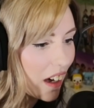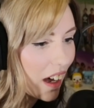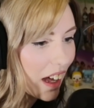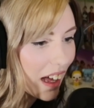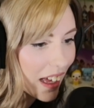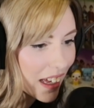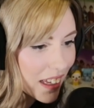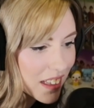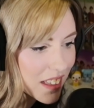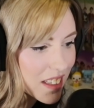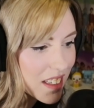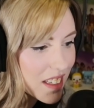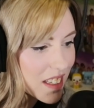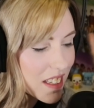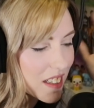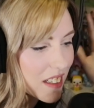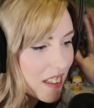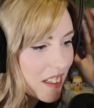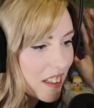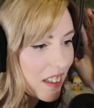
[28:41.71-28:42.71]

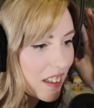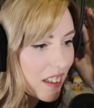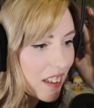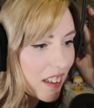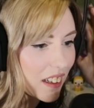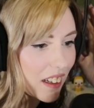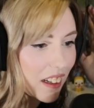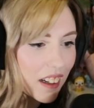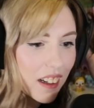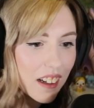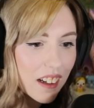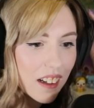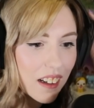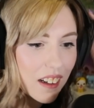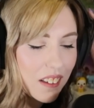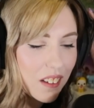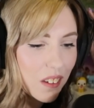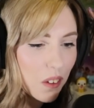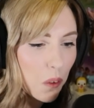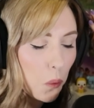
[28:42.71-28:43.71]
guides.
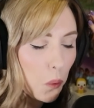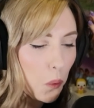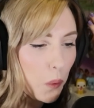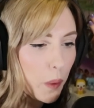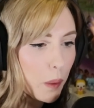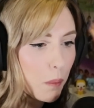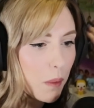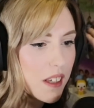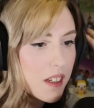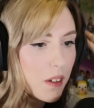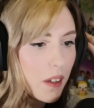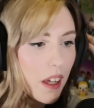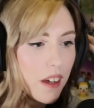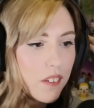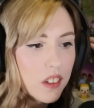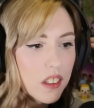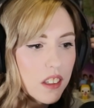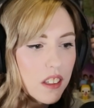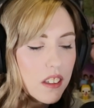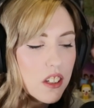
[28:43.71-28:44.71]
Not all of them. I still
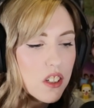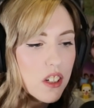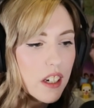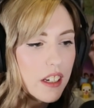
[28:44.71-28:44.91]
haven't done the